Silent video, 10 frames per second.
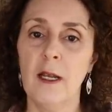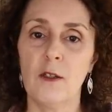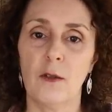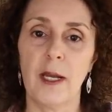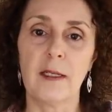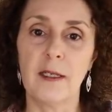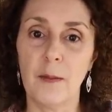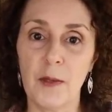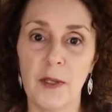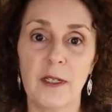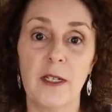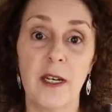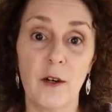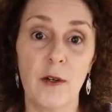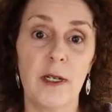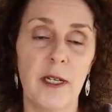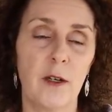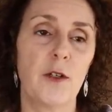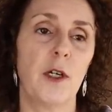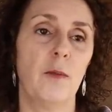so that's something that's near and
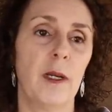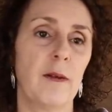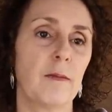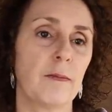dear to me.